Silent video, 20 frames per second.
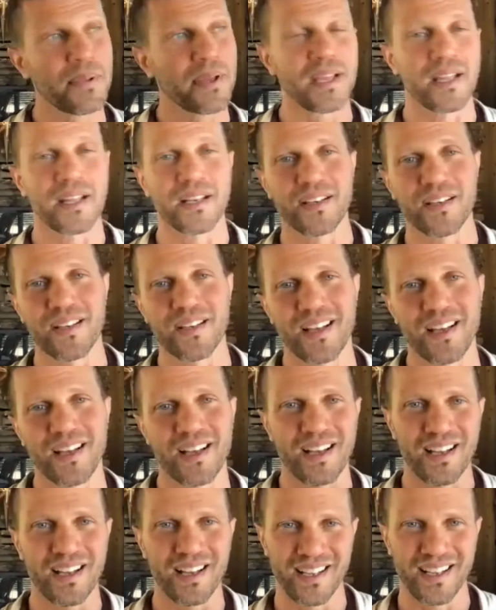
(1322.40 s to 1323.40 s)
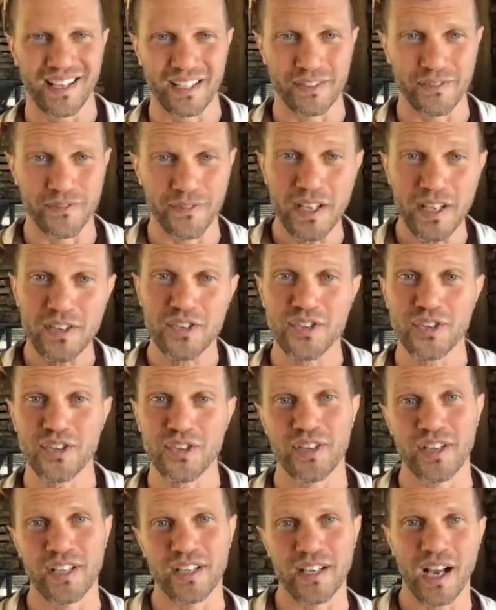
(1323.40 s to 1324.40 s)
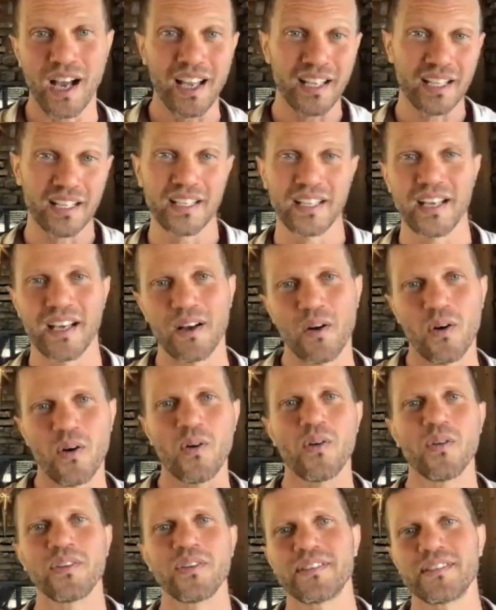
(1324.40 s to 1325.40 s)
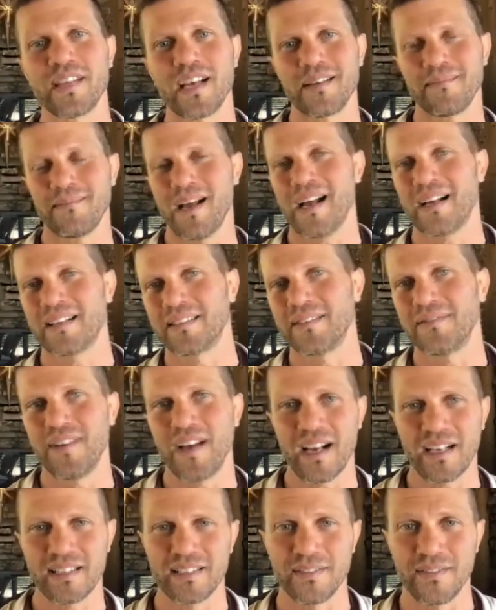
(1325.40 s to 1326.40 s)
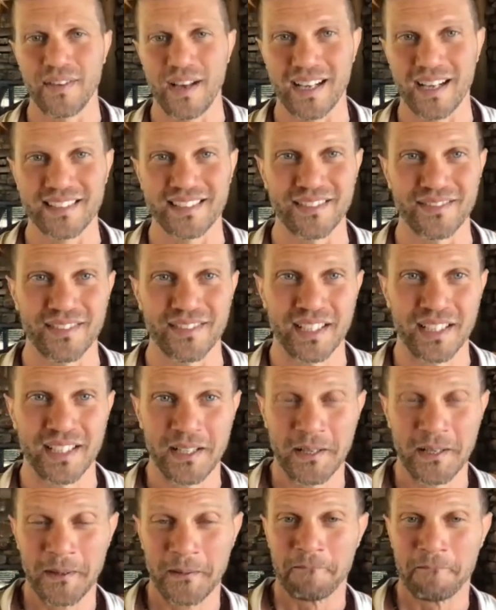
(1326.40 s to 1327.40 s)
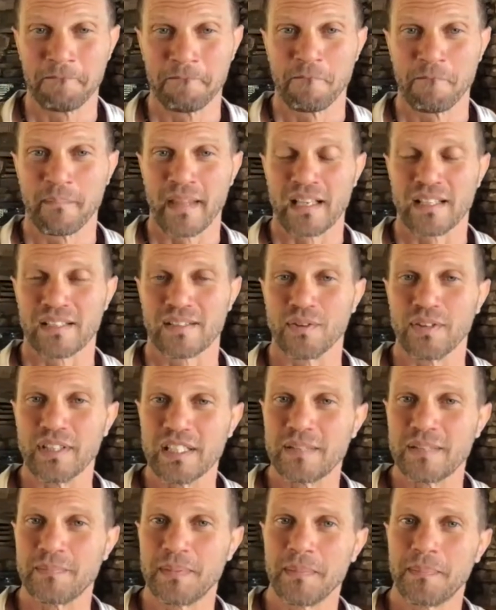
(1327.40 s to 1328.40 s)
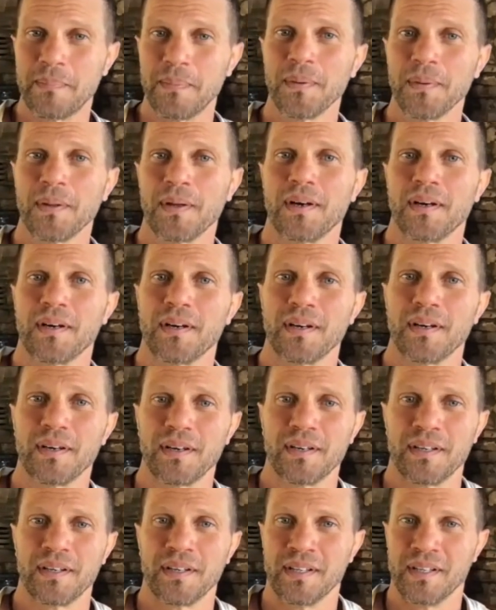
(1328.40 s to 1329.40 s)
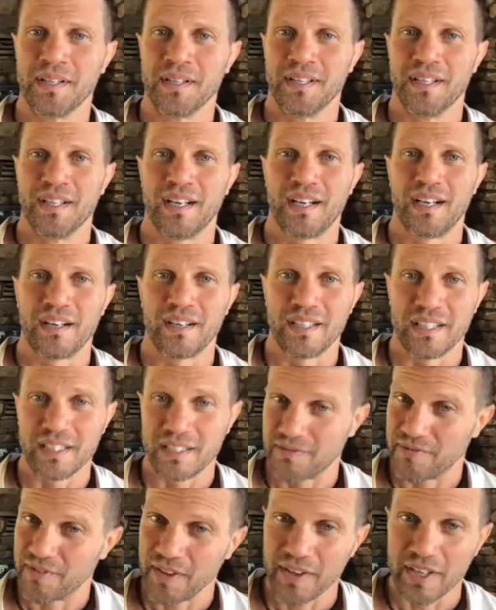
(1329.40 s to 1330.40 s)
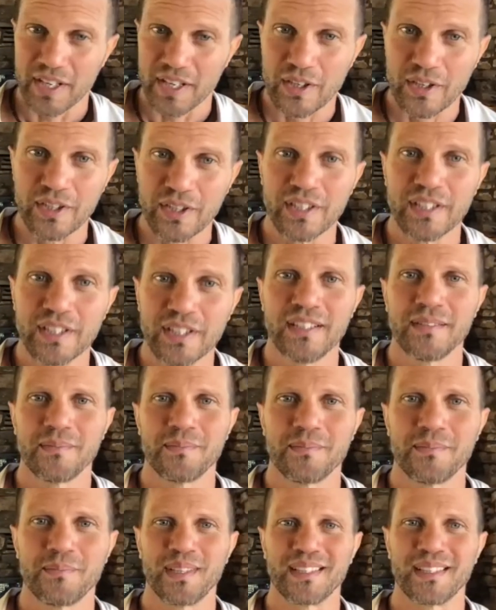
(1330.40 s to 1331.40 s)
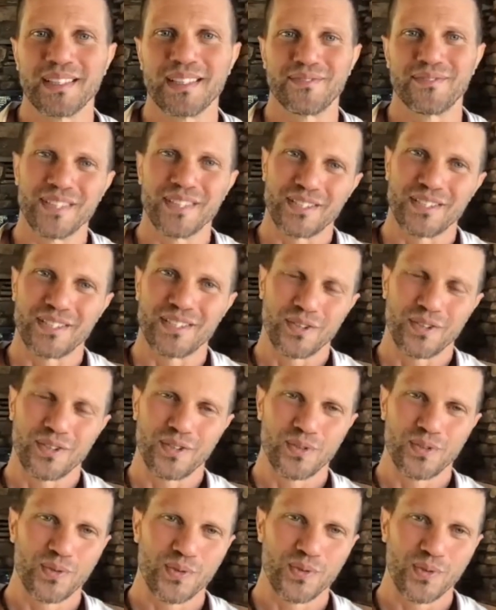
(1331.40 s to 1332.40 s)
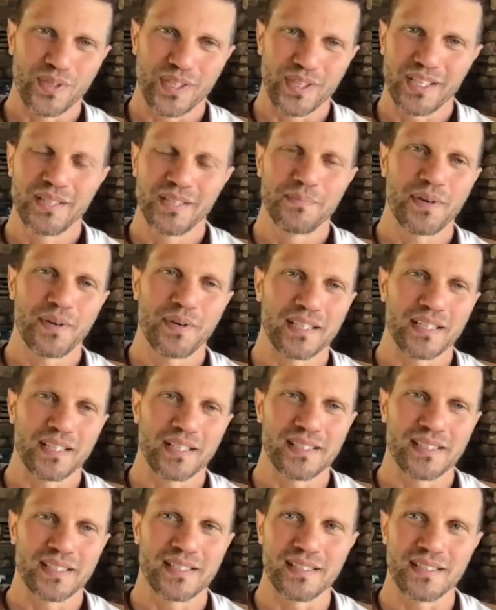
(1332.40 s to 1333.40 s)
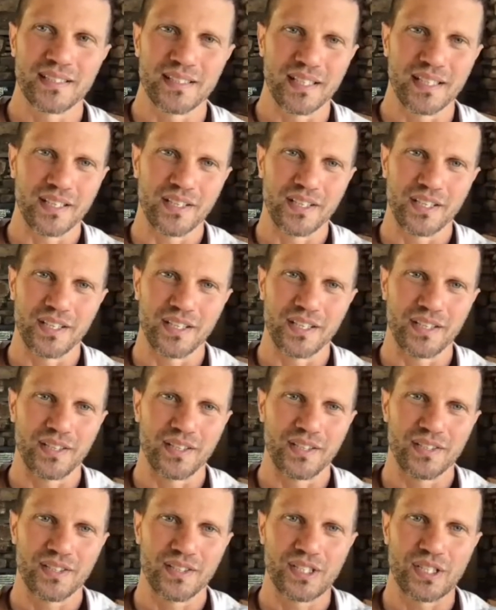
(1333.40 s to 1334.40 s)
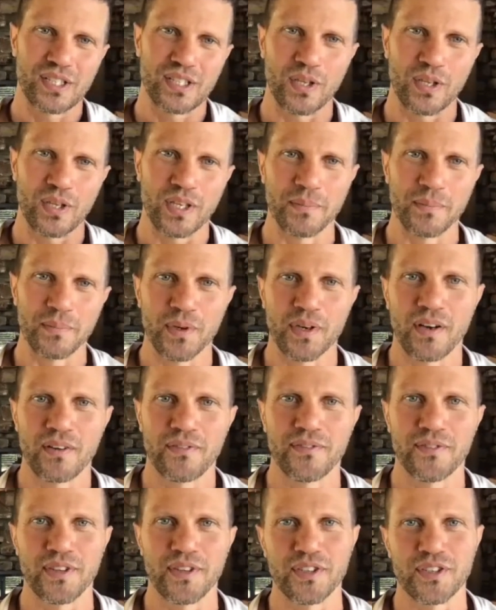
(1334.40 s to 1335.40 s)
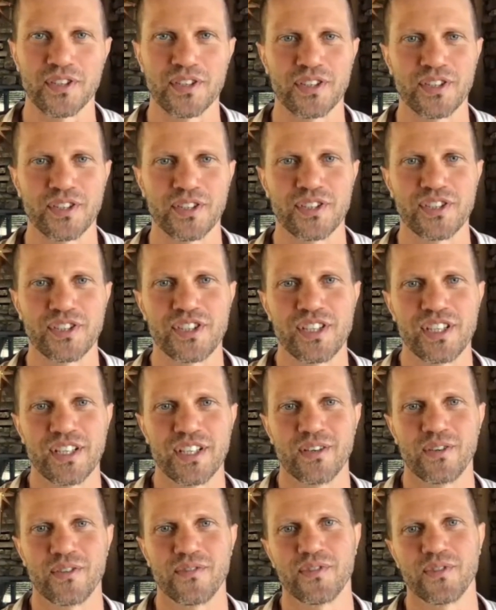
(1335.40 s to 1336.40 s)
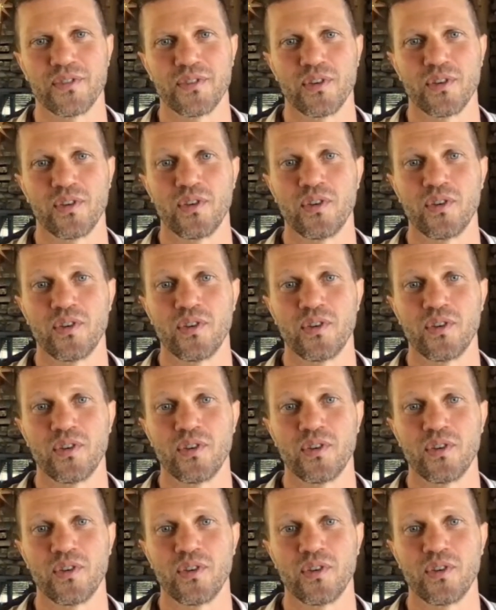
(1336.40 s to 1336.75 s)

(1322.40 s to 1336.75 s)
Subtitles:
and adventure and hike all the time, active, active, active. So these people are, it's very good, but if they don't do yin practices, they're going to slowly burn off their qi over